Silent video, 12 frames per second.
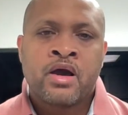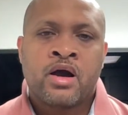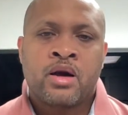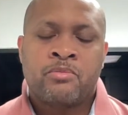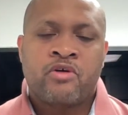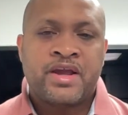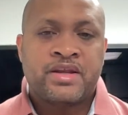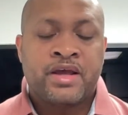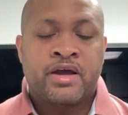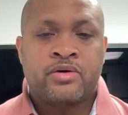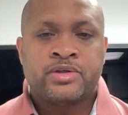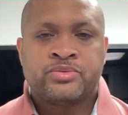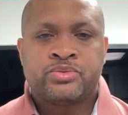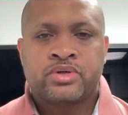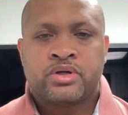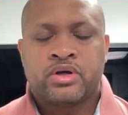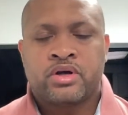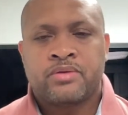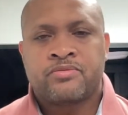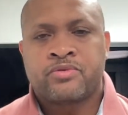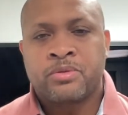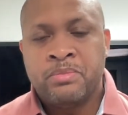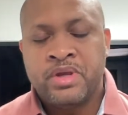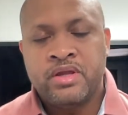Right now is
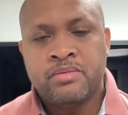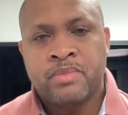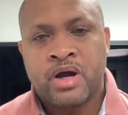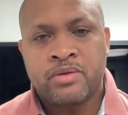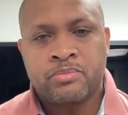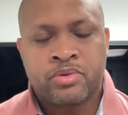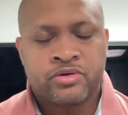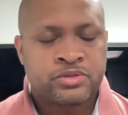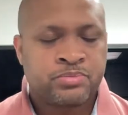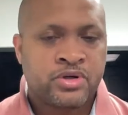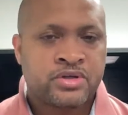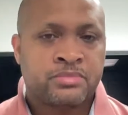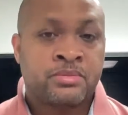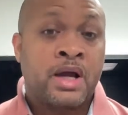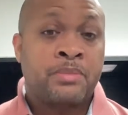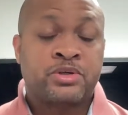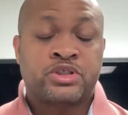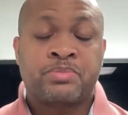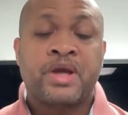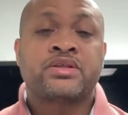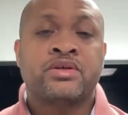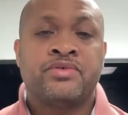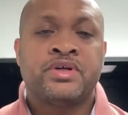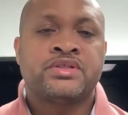for me, my
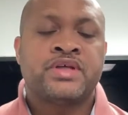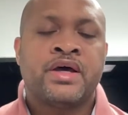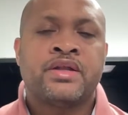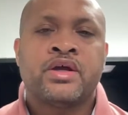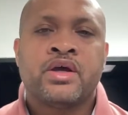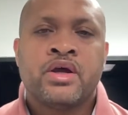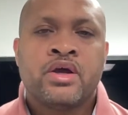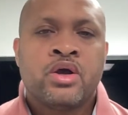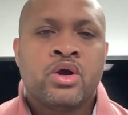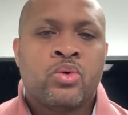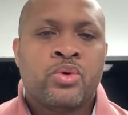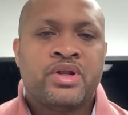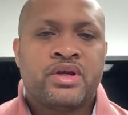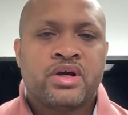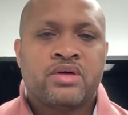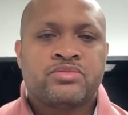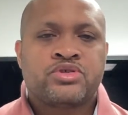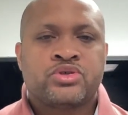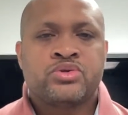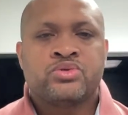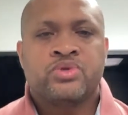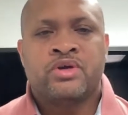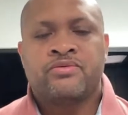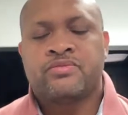perspective is that when it comes
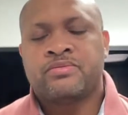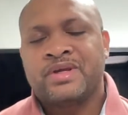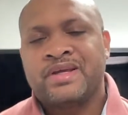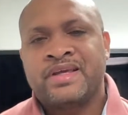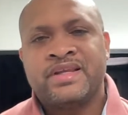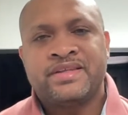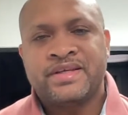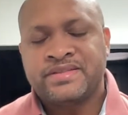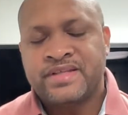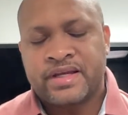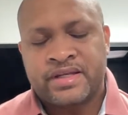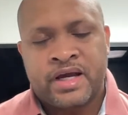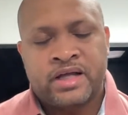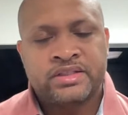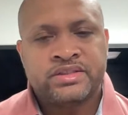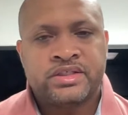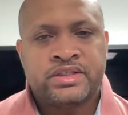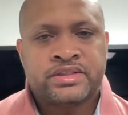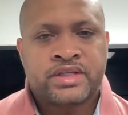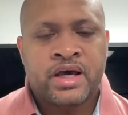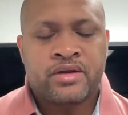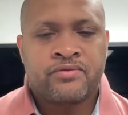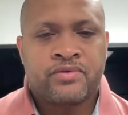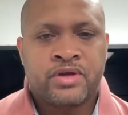to anything technology is
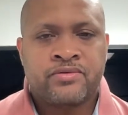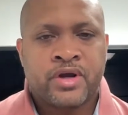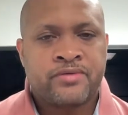out of favor.